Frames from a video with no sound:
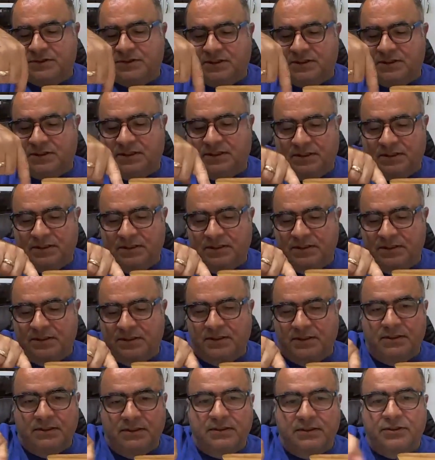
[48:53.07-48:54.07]
do
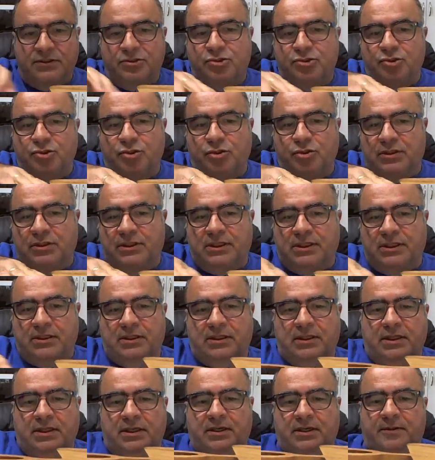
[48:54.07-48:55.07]
your
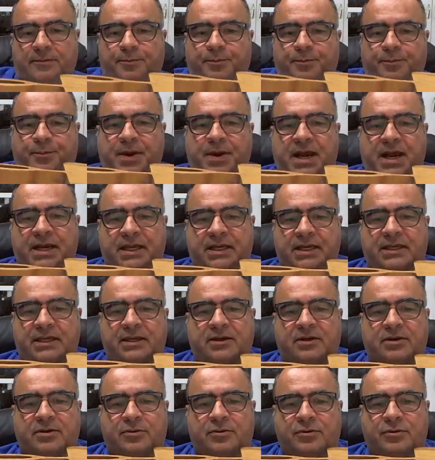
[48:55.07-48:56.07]
little pocket
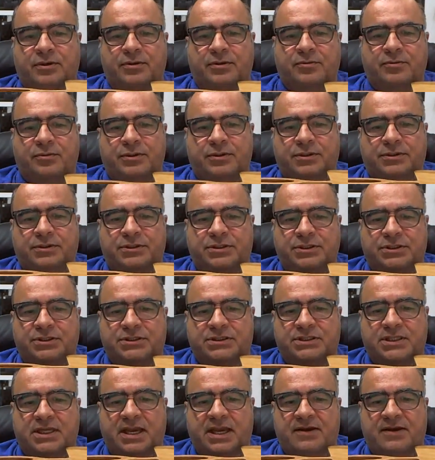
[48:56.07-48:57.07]
here where it would
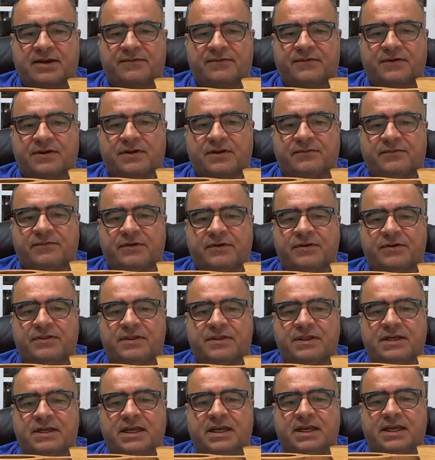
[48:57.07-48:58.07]
just have a very
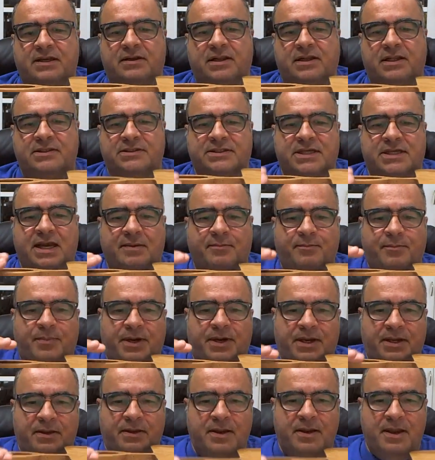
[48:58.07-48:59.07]
thin handle on top
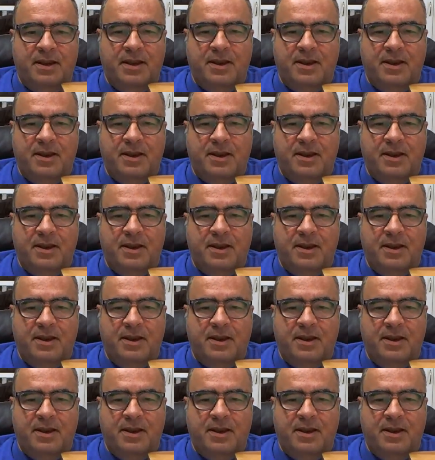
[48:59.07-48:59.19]
by